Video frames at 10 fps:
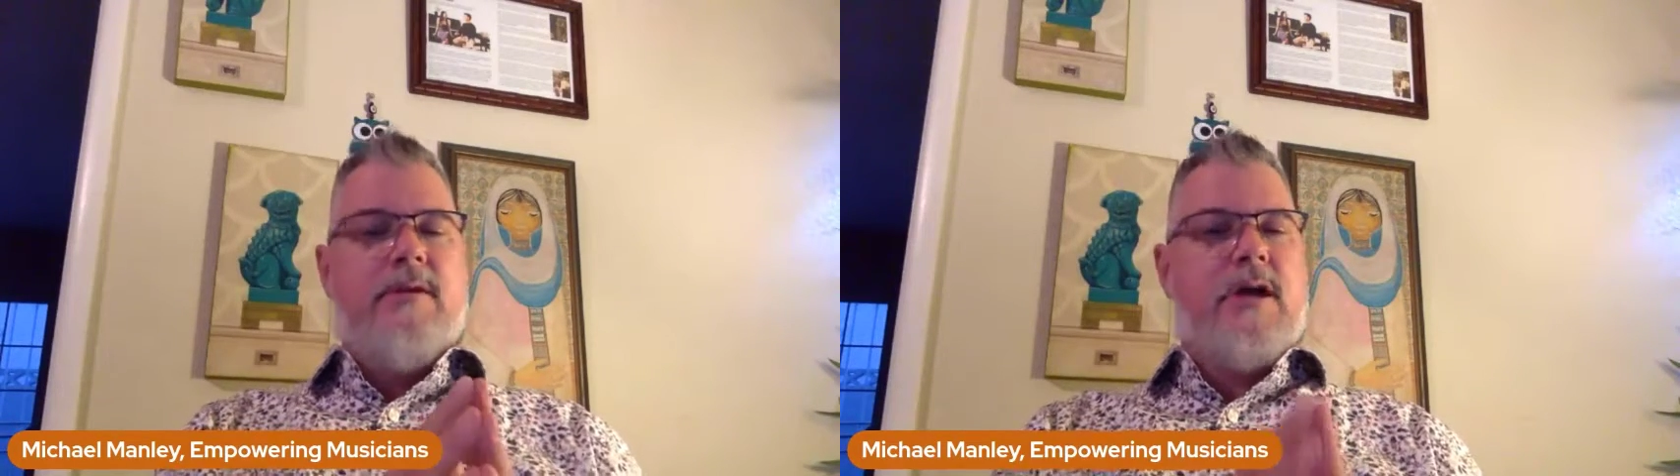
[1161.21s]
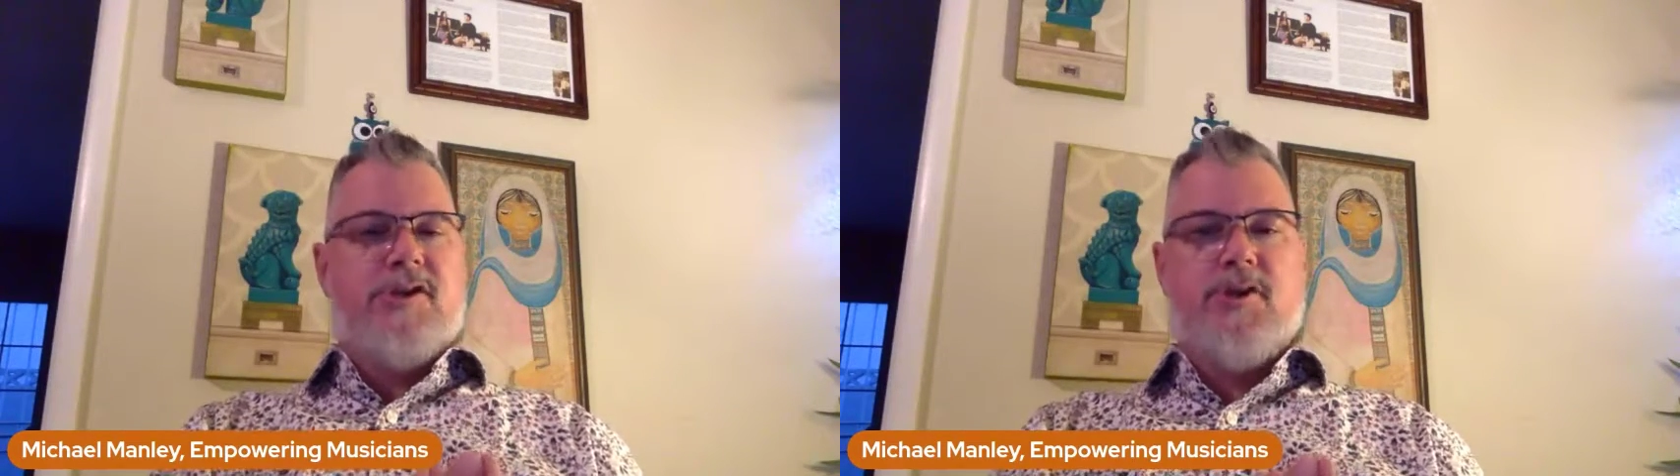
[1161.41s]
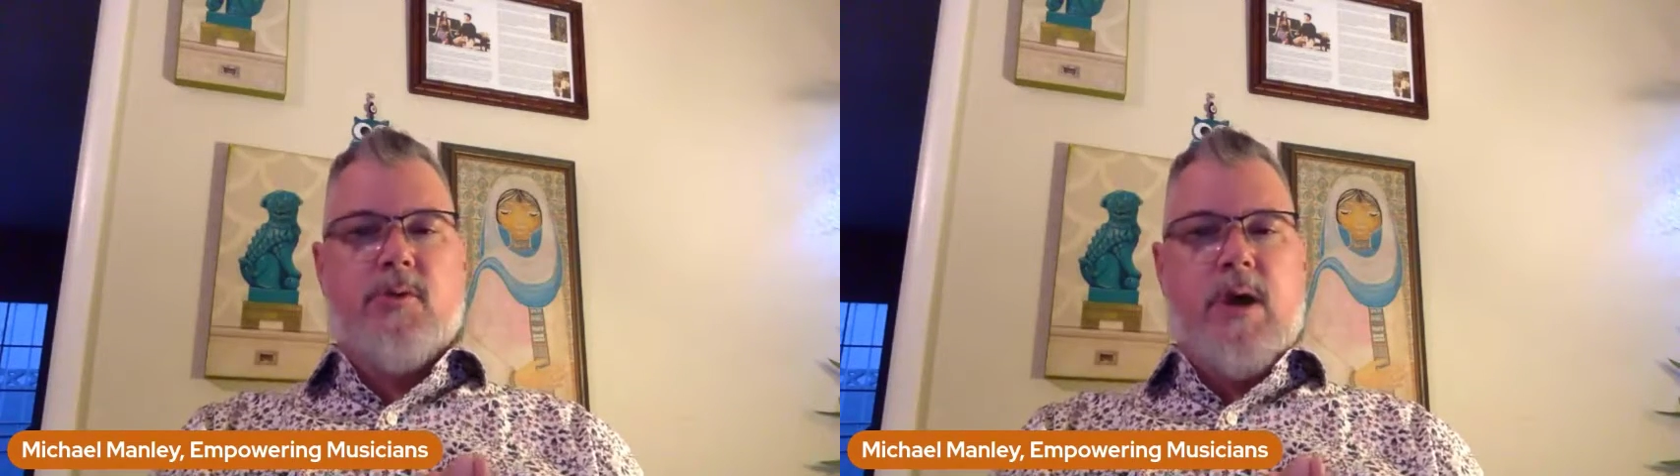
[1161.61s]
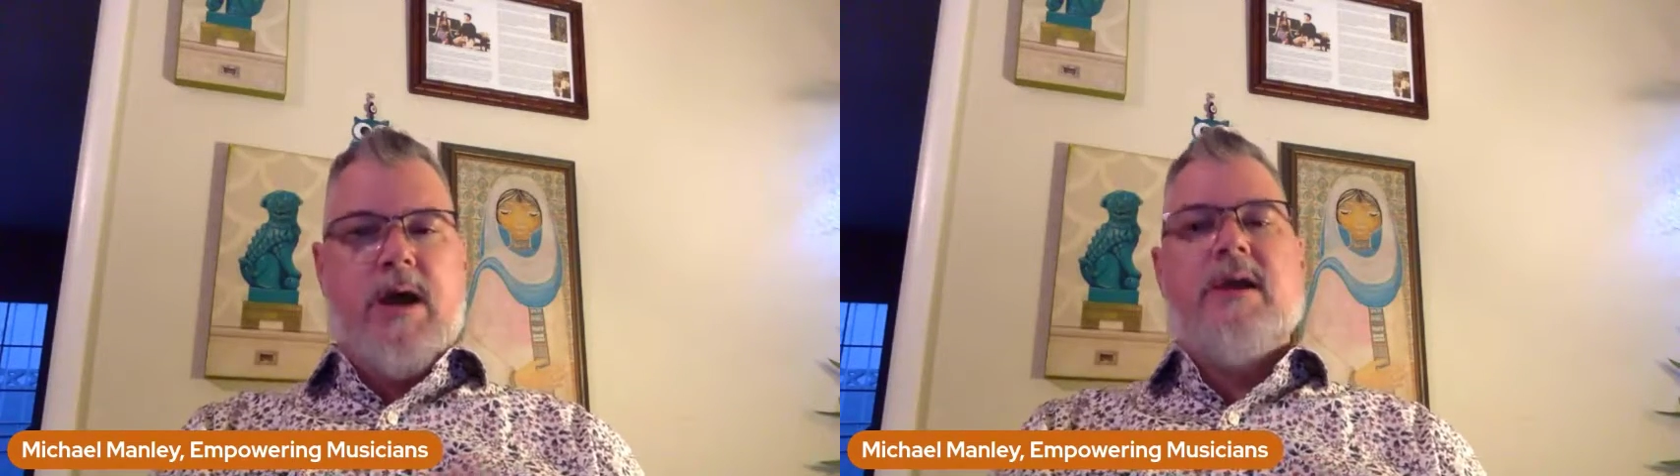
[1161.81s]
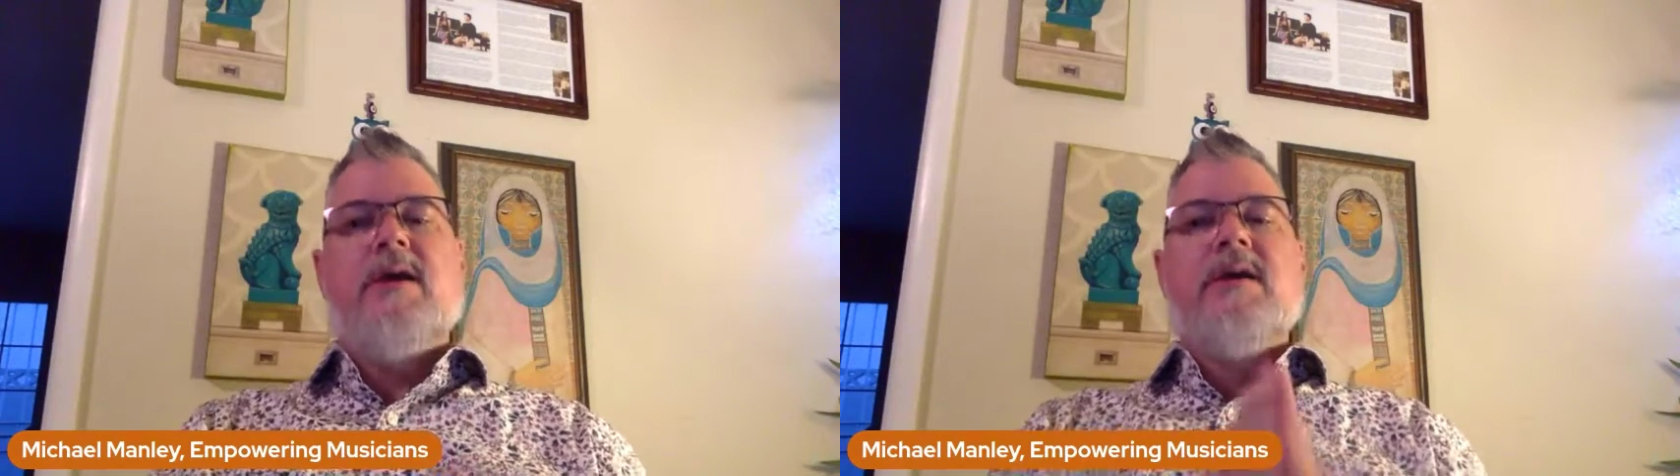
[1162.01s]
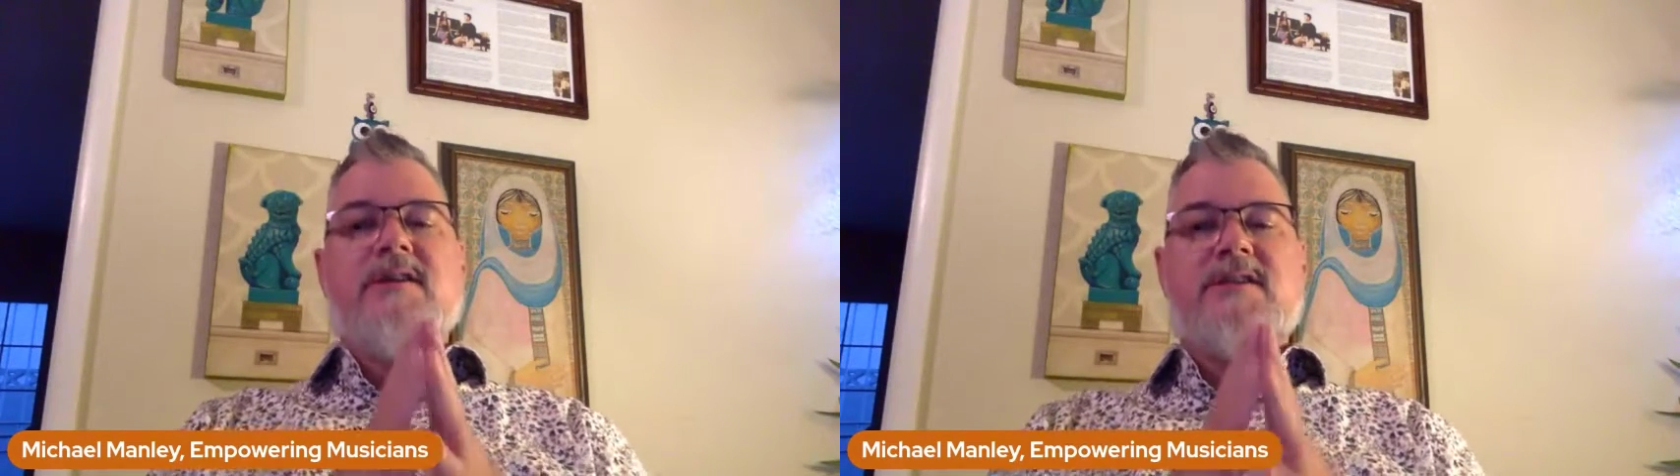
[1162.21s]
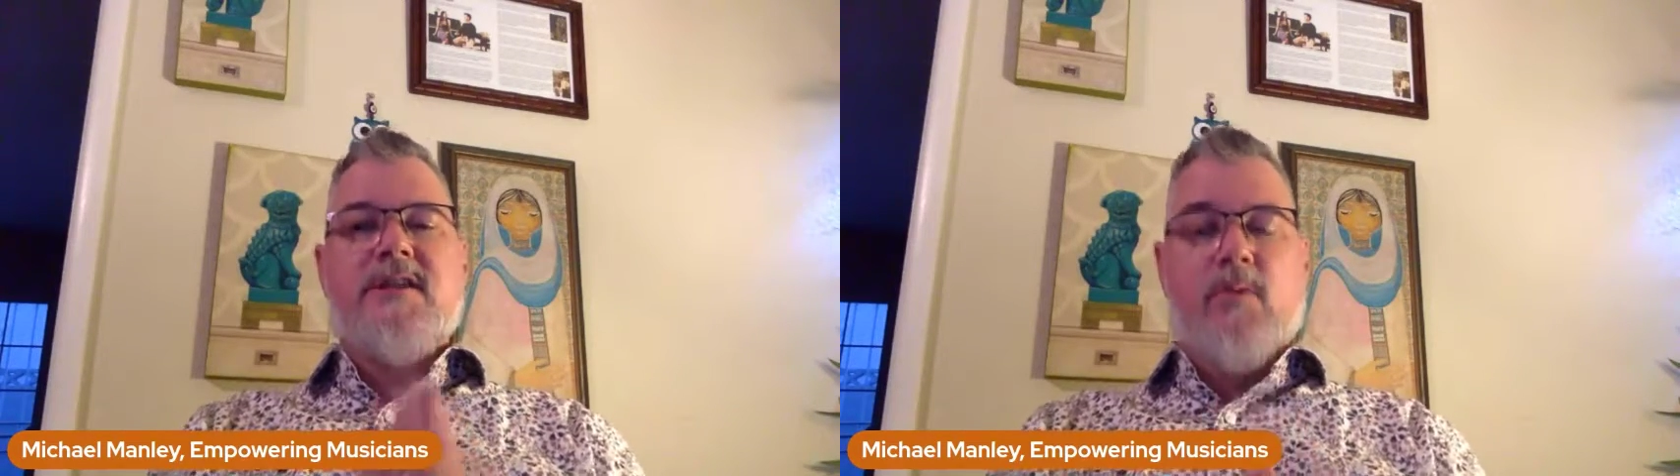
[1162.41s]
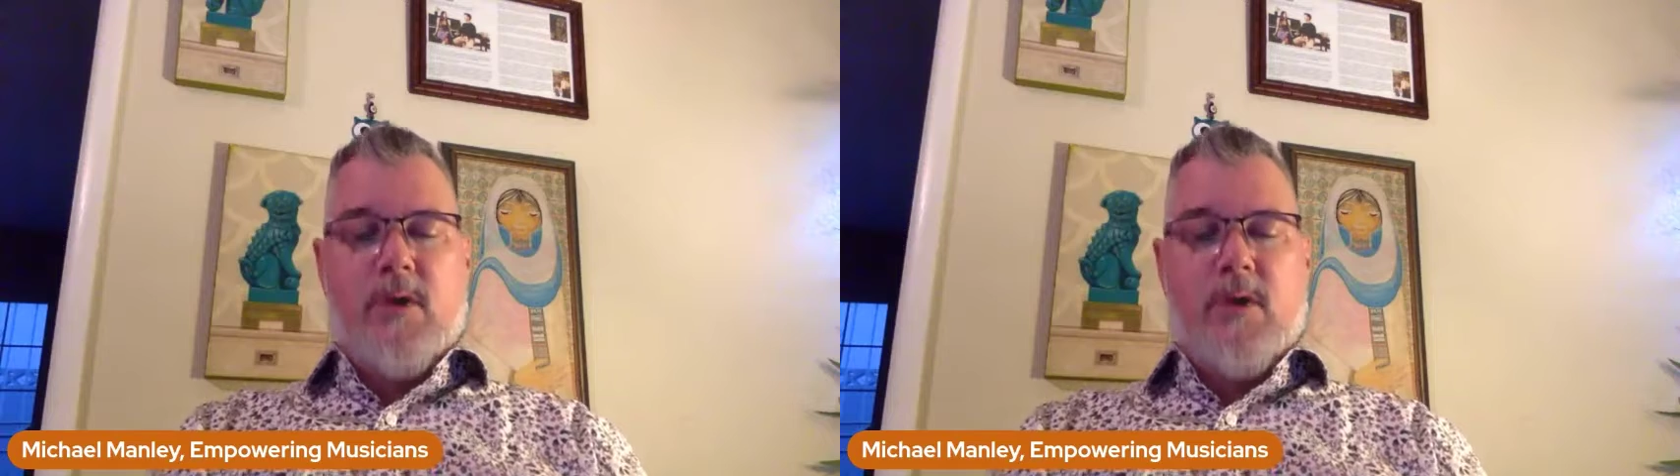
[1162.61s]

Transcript: Not sure why. Still